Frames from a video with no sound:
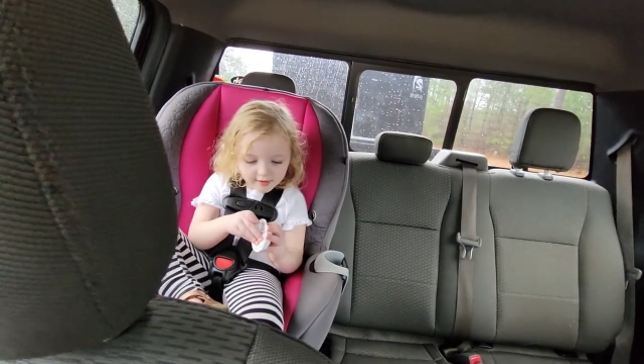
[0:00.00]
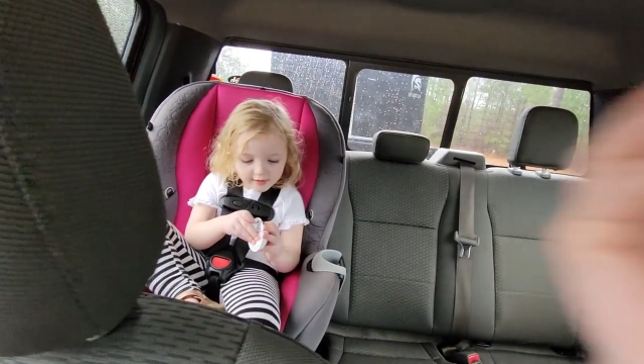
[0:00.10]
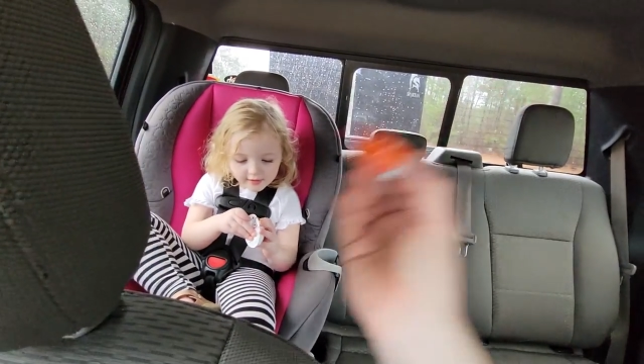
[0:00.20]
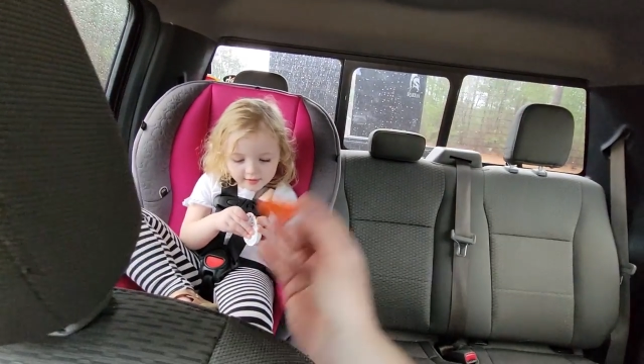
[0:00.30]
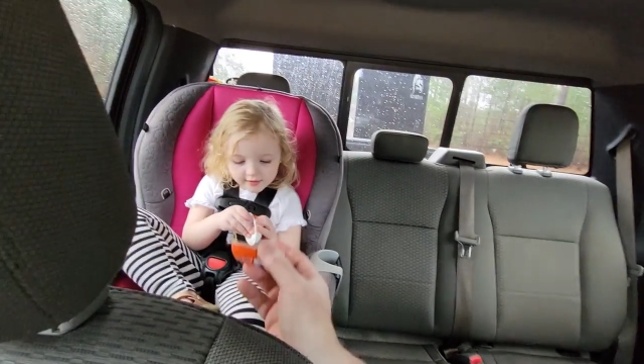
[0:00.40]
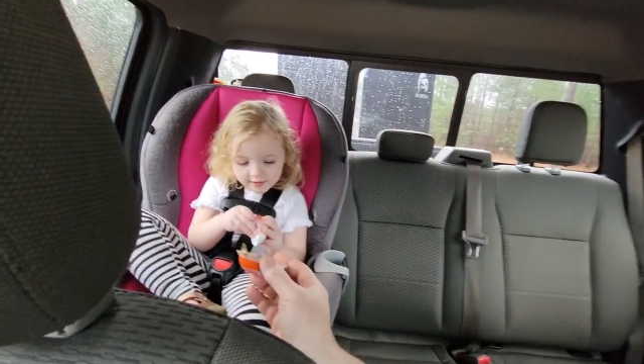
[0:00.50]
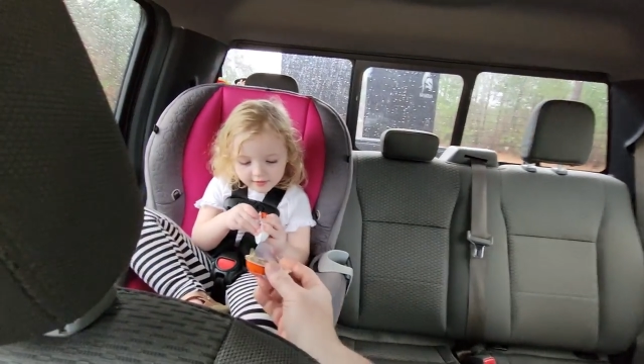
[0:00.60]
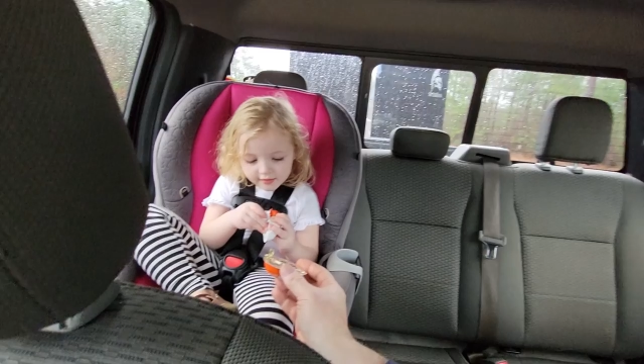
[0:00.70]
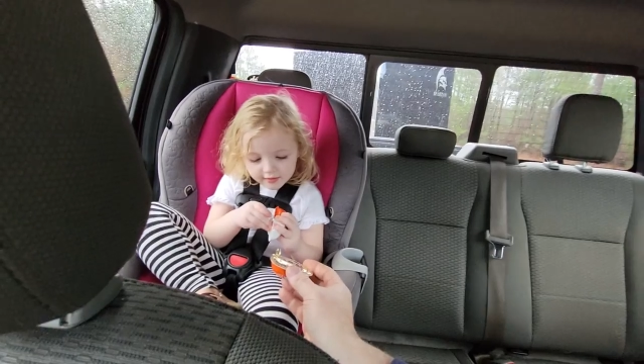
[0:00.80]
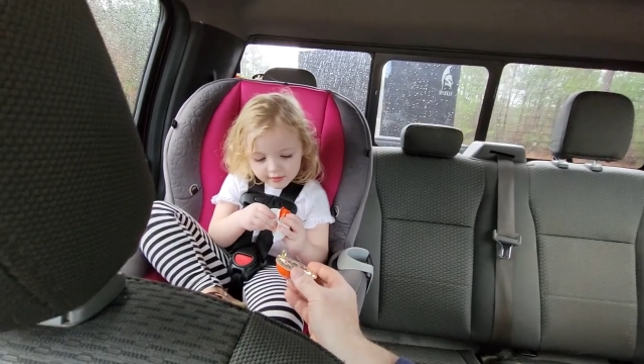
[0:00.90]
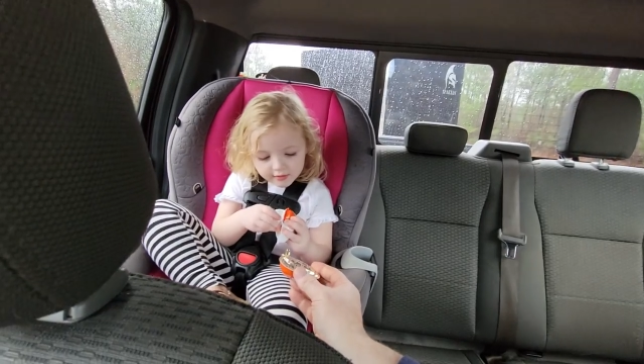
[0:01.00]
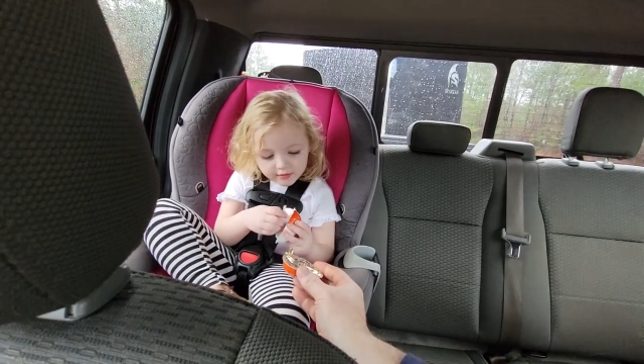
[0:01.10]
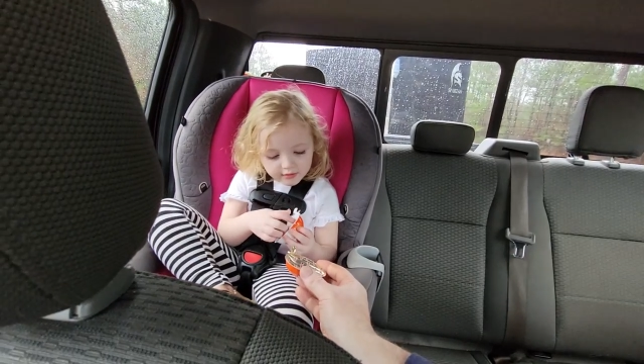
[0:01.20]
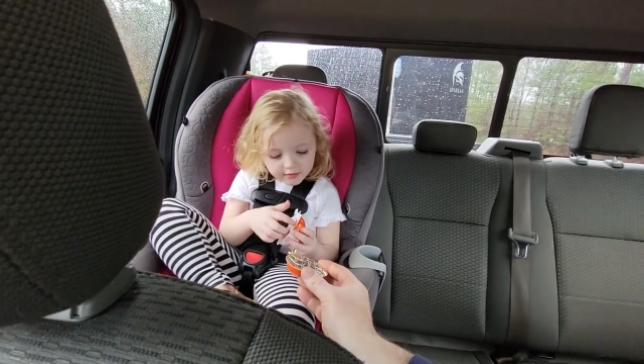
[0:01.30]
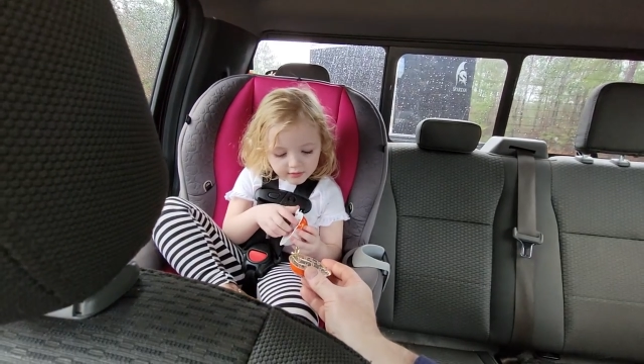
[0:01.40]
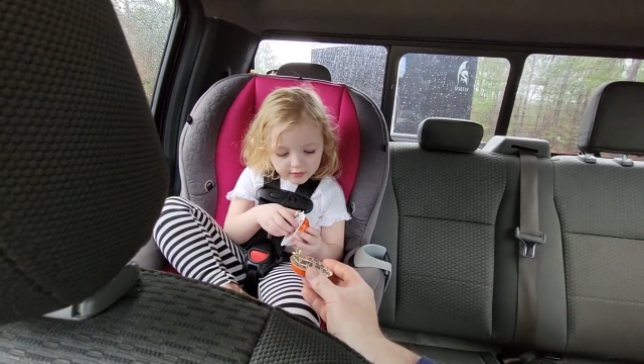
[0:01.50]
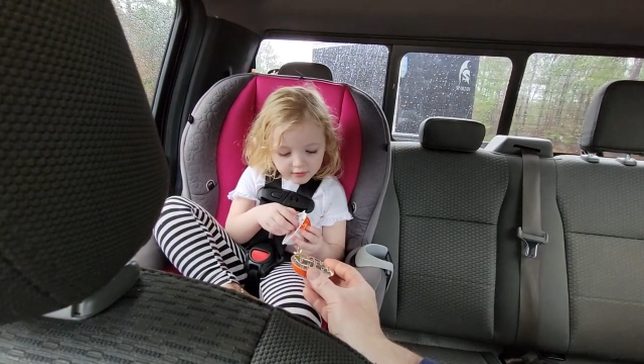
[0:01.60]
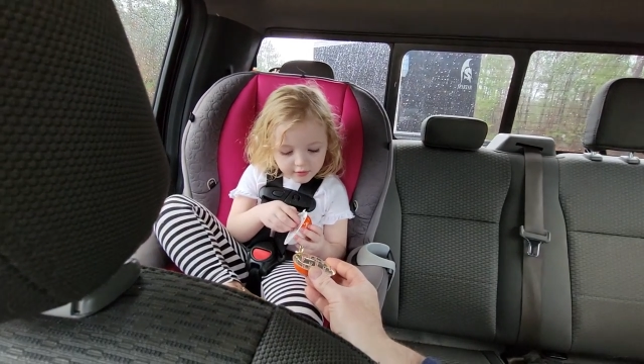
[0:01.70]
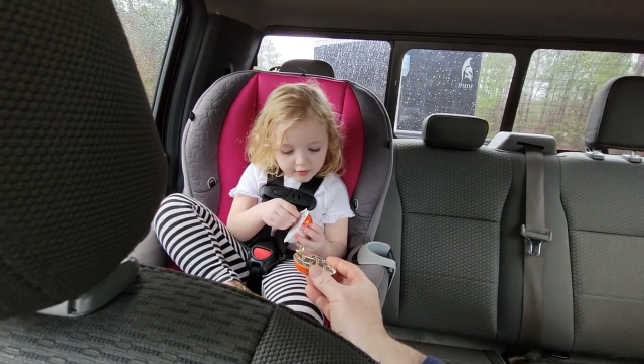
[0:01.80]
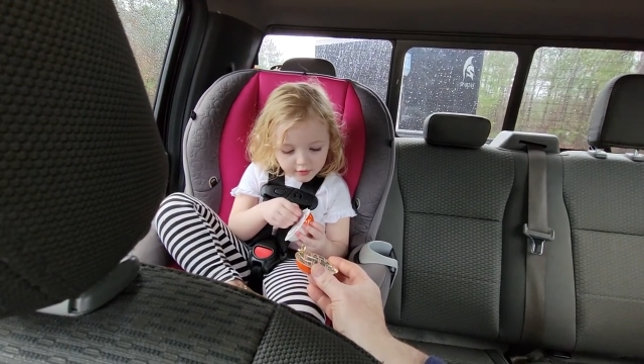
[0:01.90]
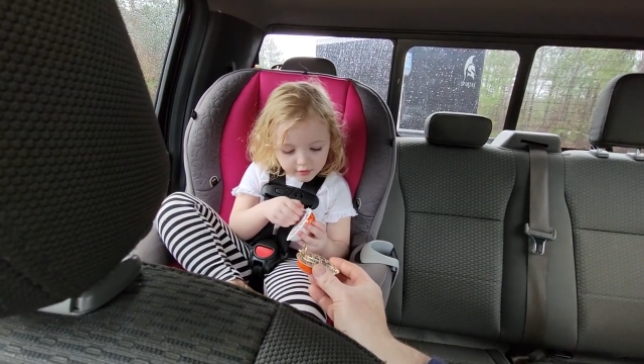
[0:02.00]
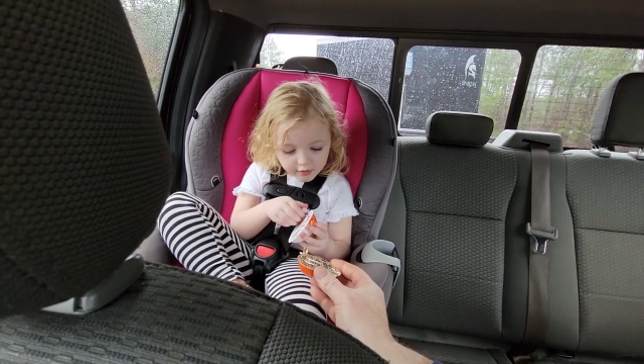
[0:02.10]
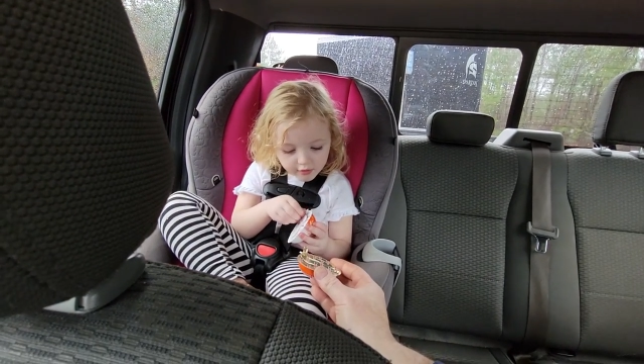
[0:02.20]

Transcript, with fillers: there's this side. Here.